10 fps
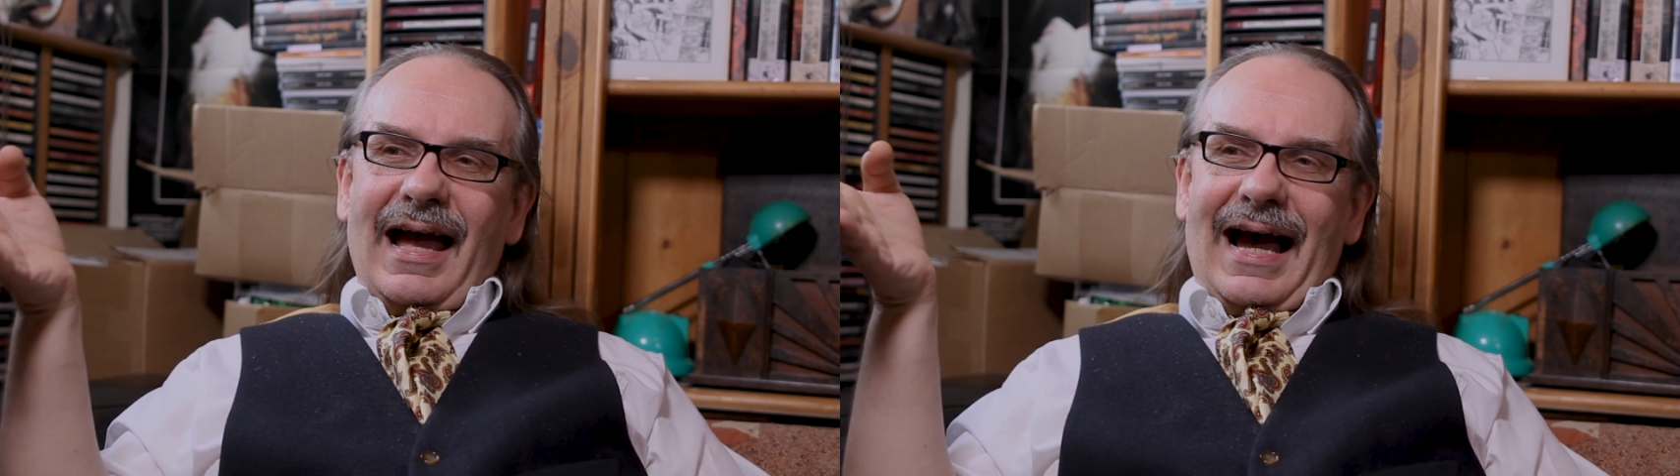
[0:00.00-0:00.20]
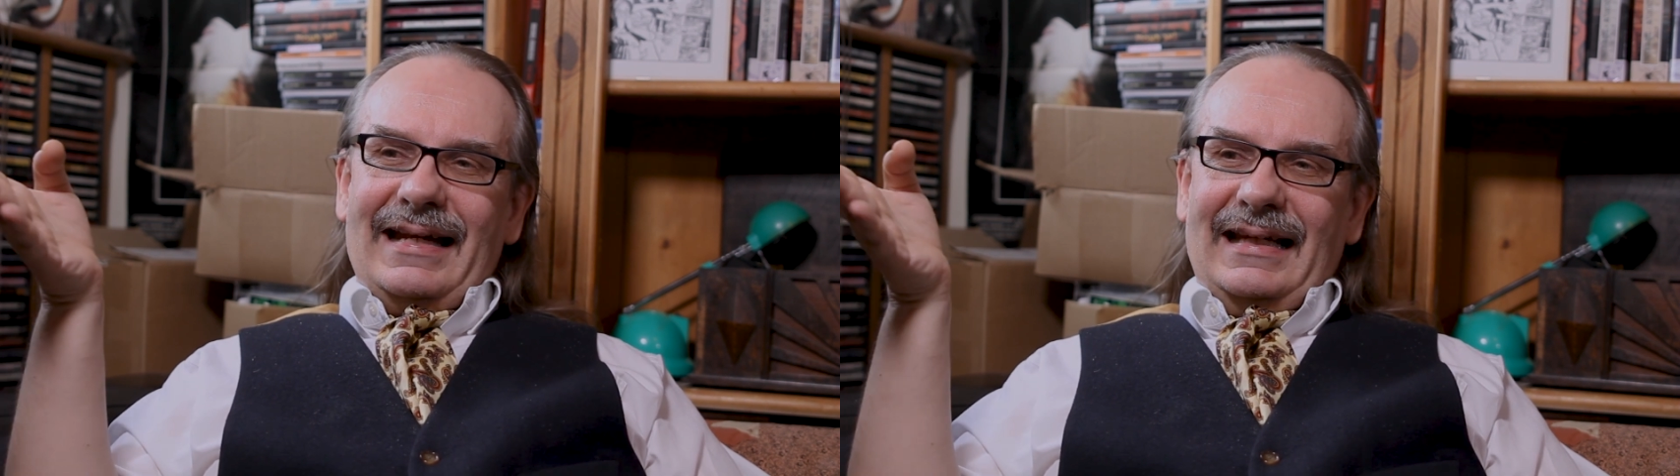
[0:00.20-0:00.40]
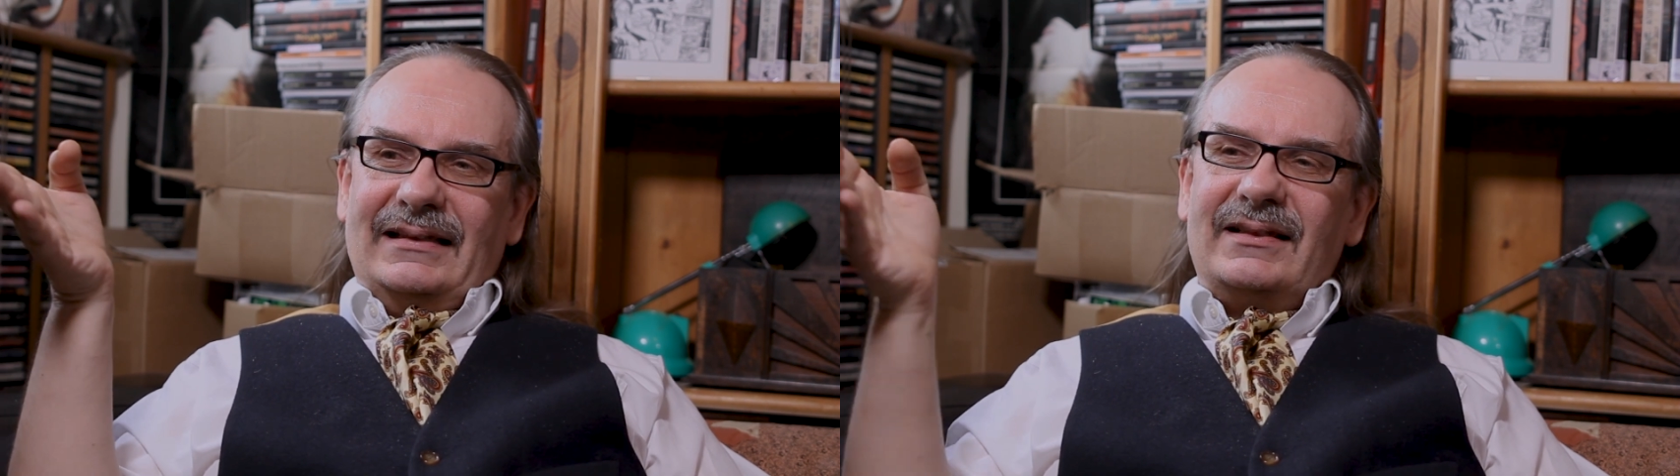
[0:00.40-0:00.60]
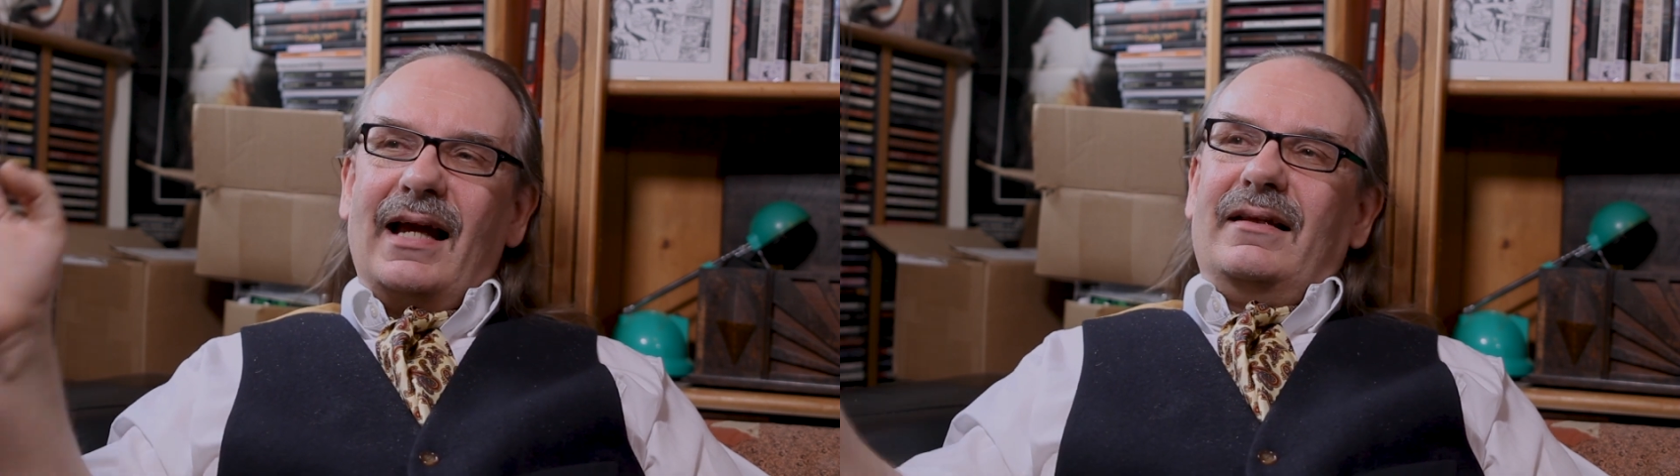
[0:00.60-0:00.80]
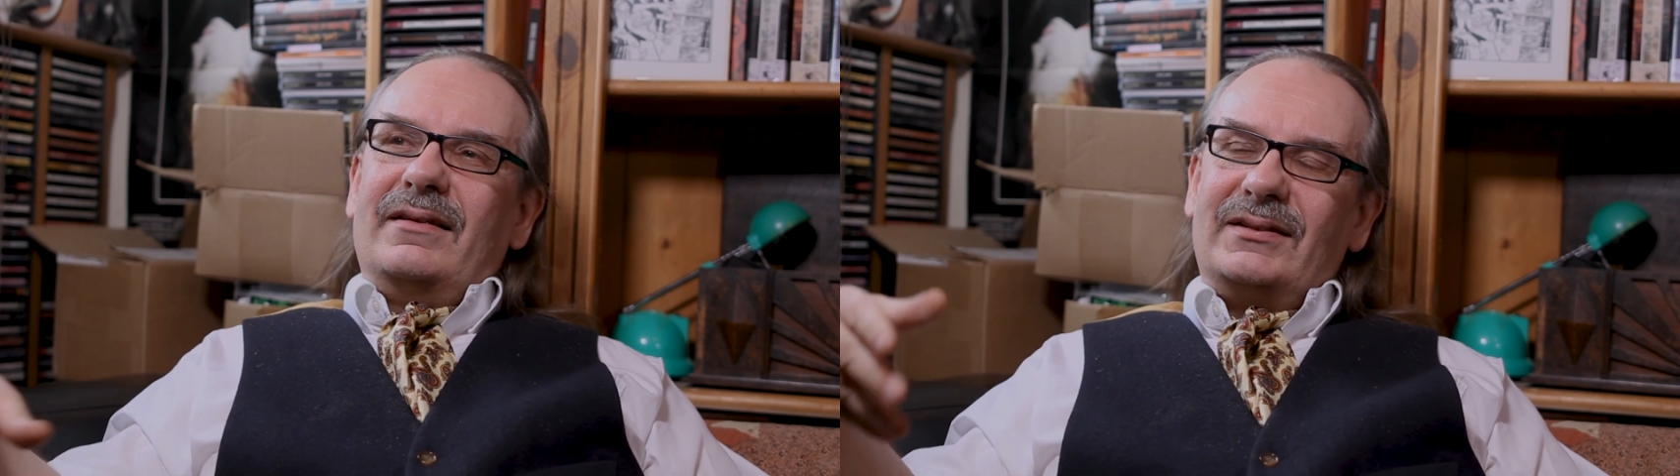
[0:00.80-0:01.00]
at
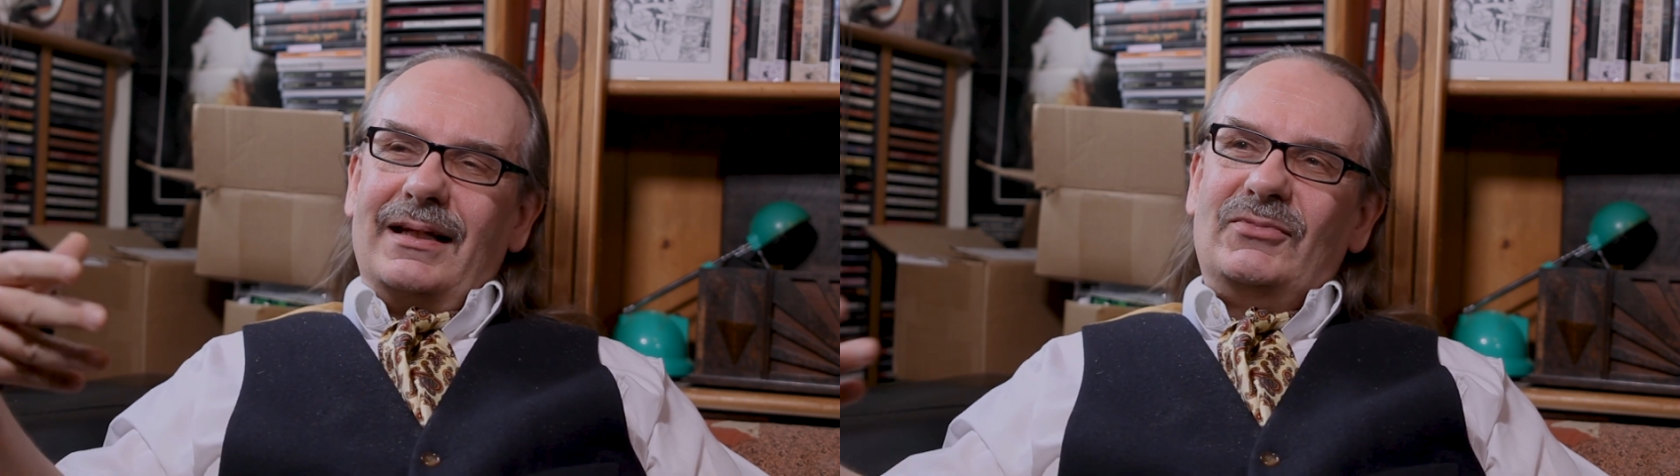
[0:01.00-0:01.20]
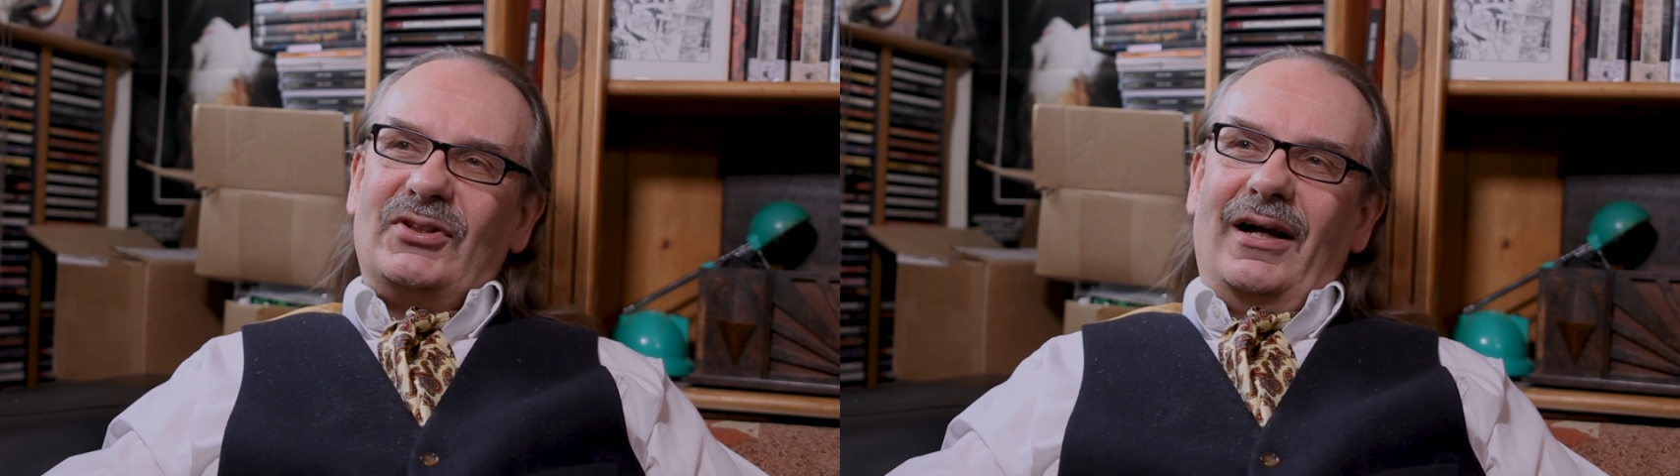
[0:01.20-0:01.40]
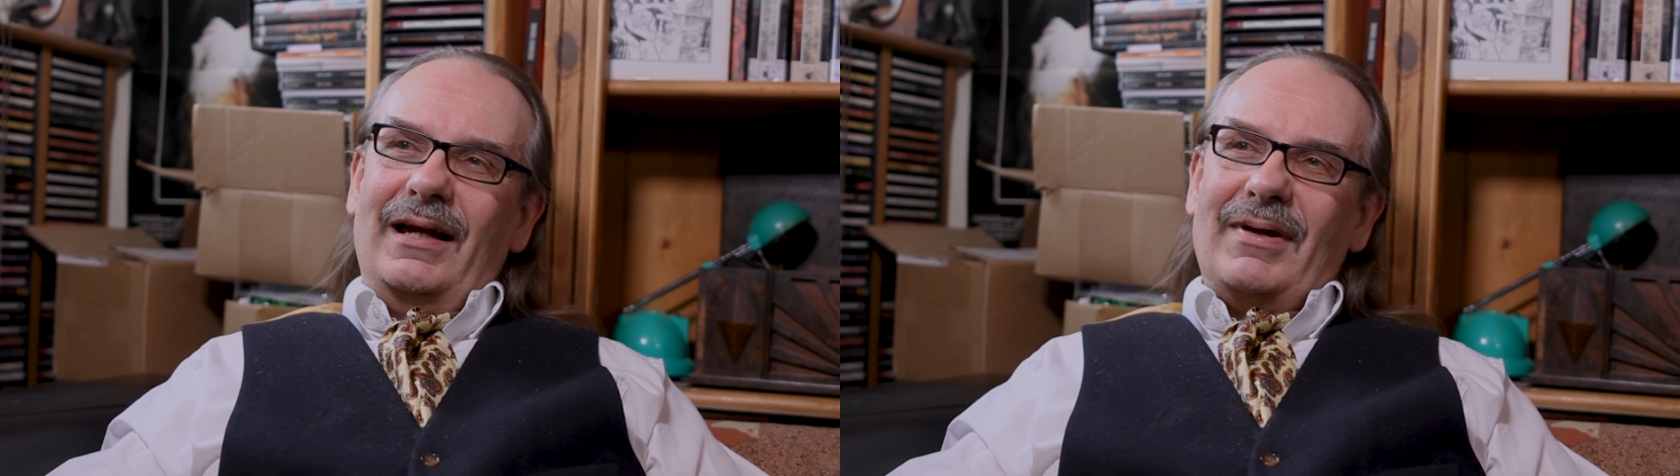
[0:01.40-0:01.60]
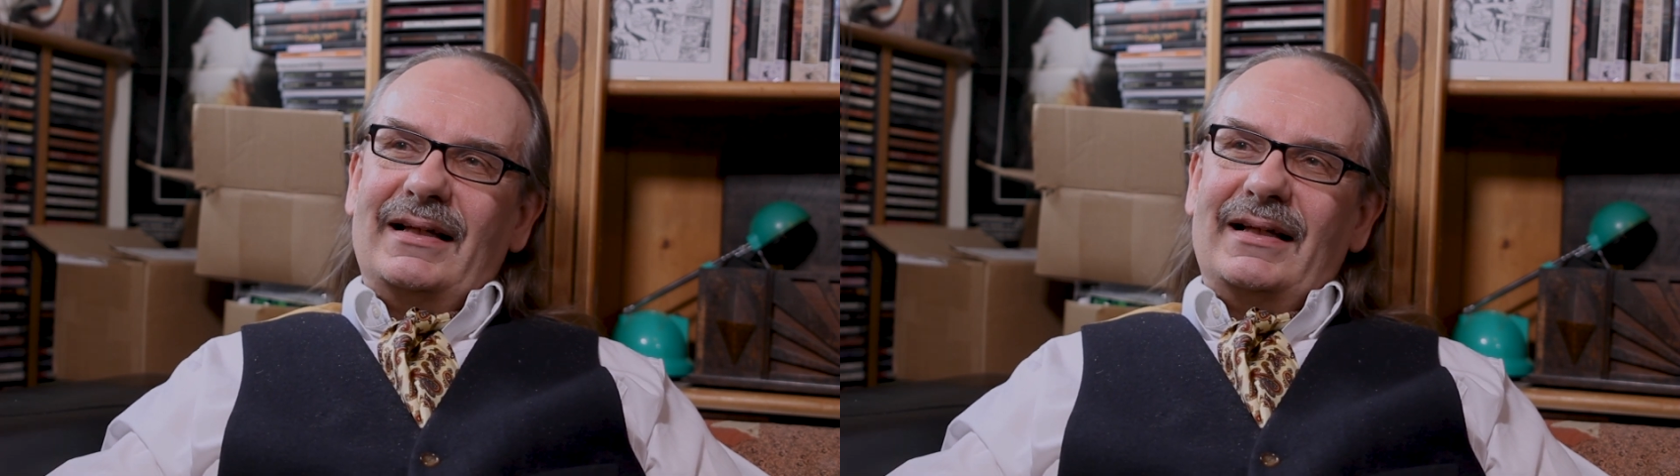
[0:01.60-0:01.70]
exactly the same time